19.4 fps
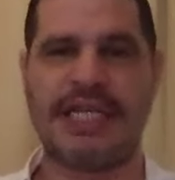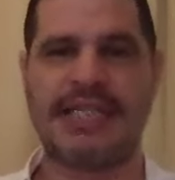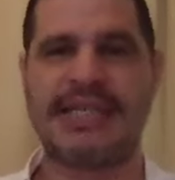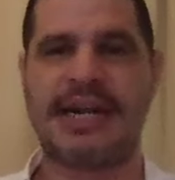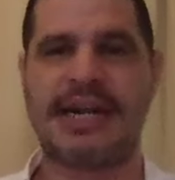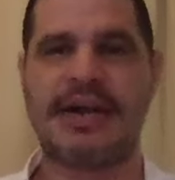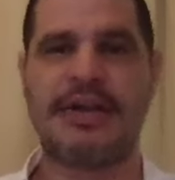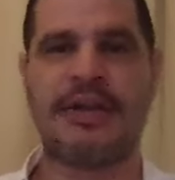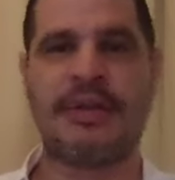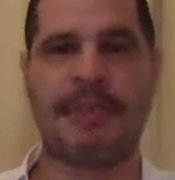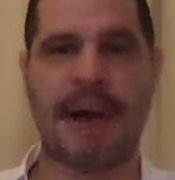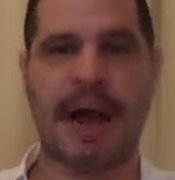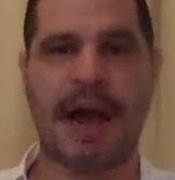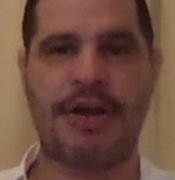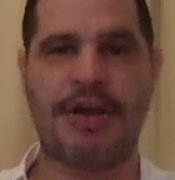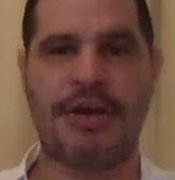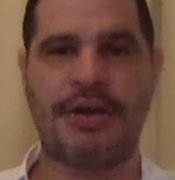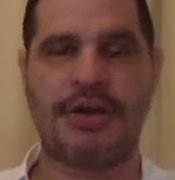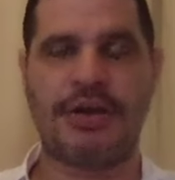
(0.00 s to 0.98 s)
is another
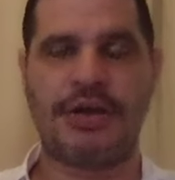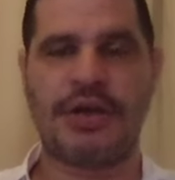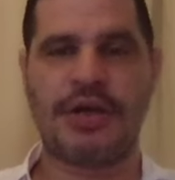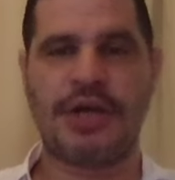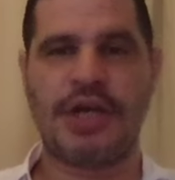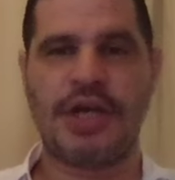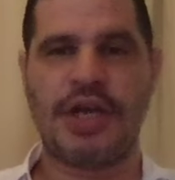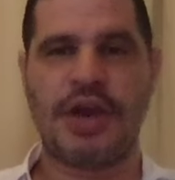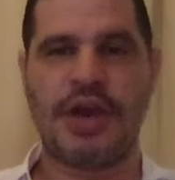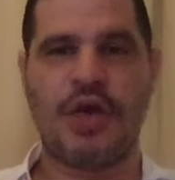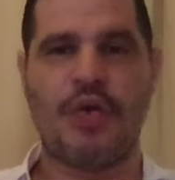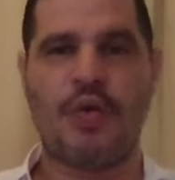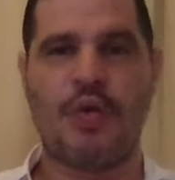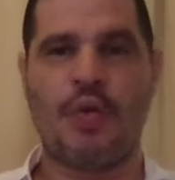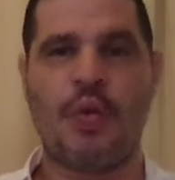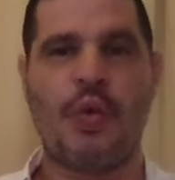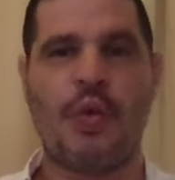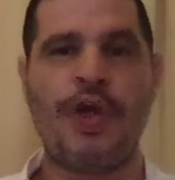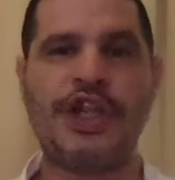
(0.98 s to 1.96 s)
buyer.
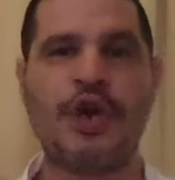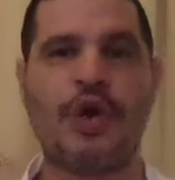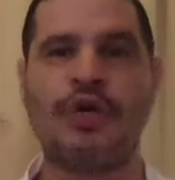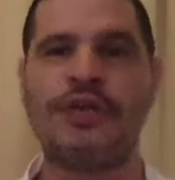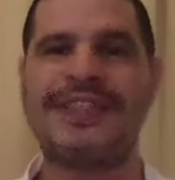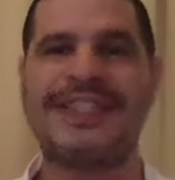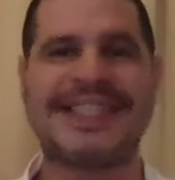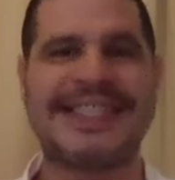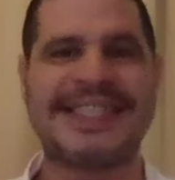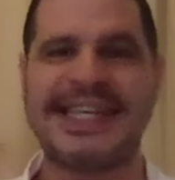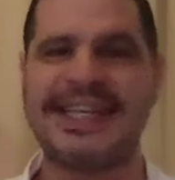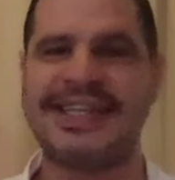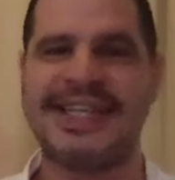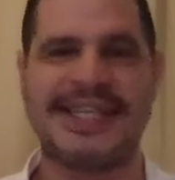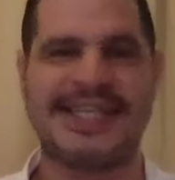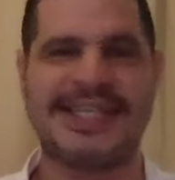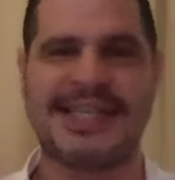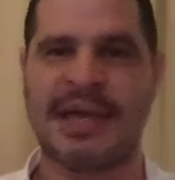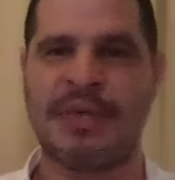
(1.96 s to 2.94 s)
We don't see
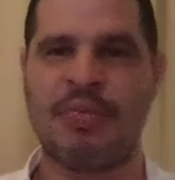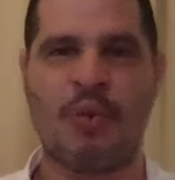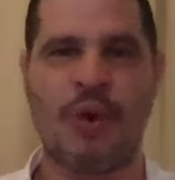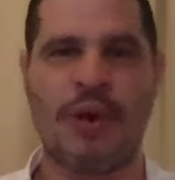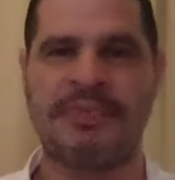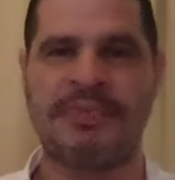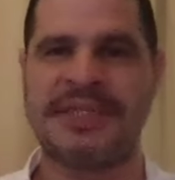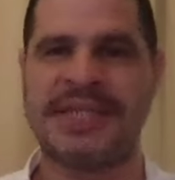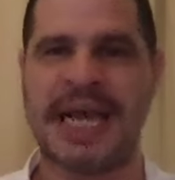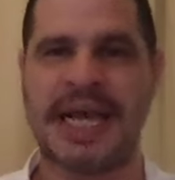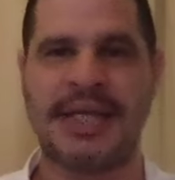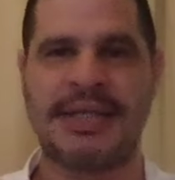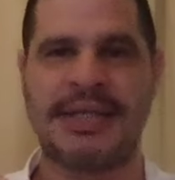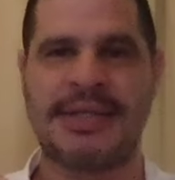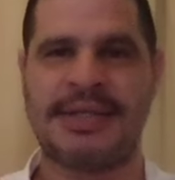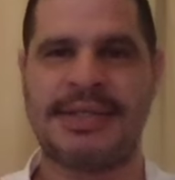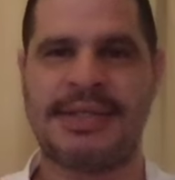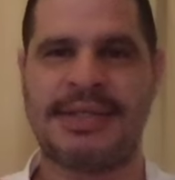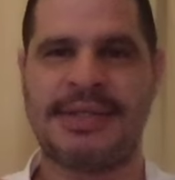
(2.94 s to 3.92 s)
the same
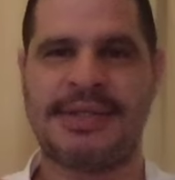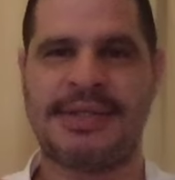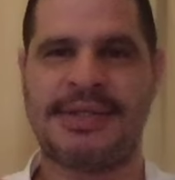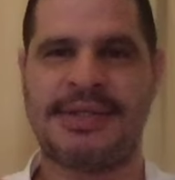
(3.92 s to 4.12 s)
websites.